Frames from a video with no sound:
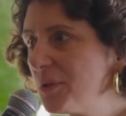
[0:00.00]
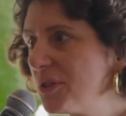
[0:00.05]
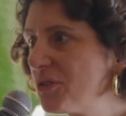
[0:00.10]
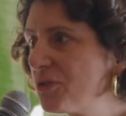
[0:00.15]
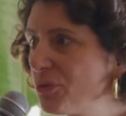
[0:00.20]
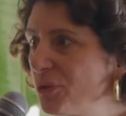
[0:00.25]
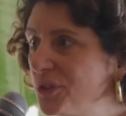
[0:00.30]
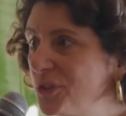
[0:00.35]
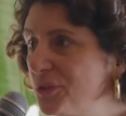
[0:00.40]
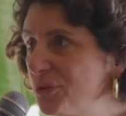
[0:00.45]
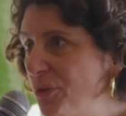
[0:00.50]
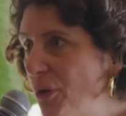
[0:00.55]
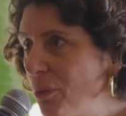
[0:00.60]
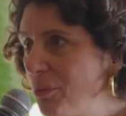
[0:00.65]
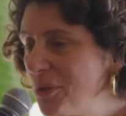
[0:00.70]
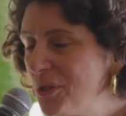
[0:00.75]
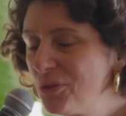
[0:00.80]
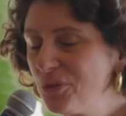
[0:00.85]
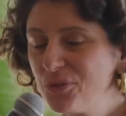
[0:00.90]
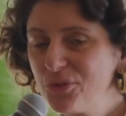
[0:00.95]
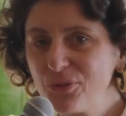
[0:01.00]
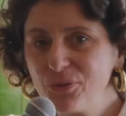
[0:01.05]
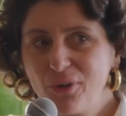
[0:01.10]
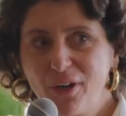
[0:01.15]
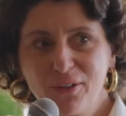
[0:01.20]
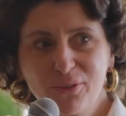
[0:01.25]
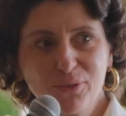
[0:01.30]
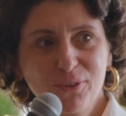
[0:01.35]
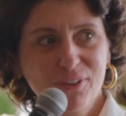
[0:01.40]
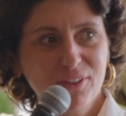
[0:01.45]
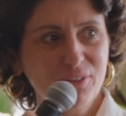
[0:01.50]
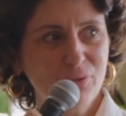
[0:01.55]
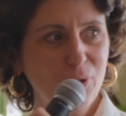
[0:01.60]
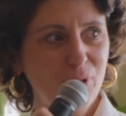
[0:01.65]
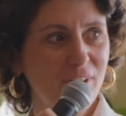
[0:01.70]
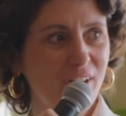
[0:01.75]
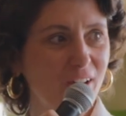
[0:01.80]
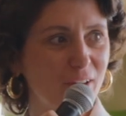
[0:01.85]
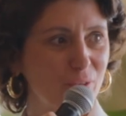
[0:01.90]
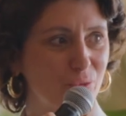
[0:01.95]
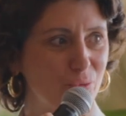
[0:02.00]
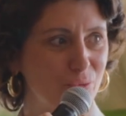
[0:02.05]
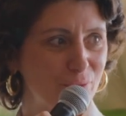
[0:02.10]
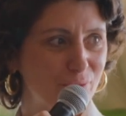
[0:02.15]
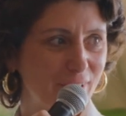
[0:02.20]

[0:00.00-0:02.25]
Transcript: it's 24 minutes, so I know it's quite hard to